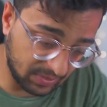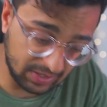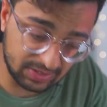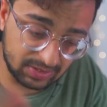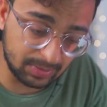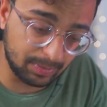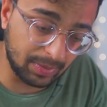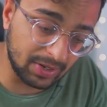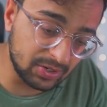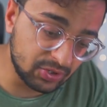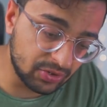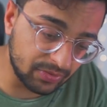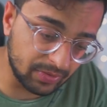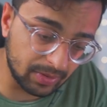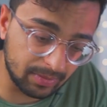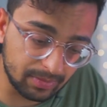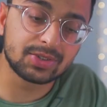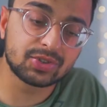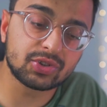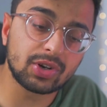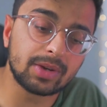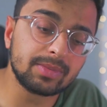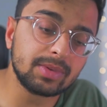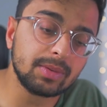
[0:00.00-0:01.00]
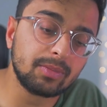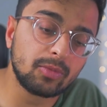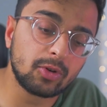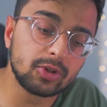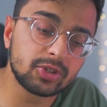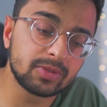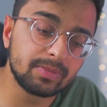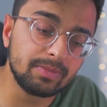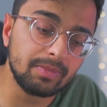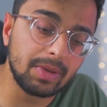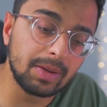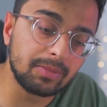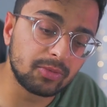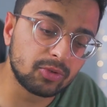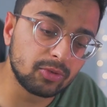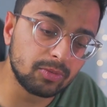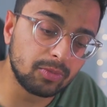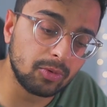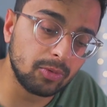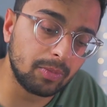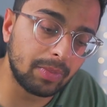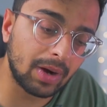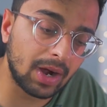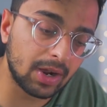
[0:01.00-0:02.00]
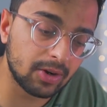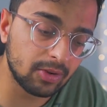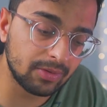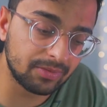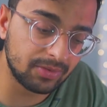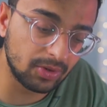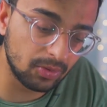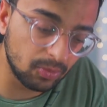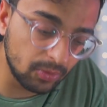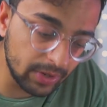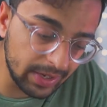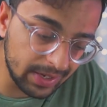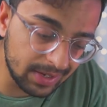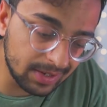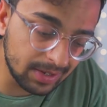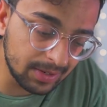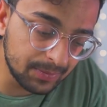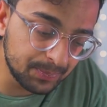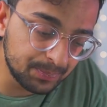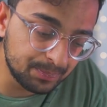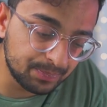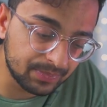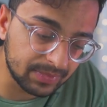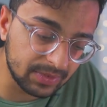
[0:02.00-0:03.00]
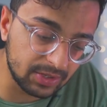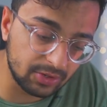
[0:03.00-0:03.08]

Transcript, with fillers: There's a bunch of them. Describe the most memorable part of your week.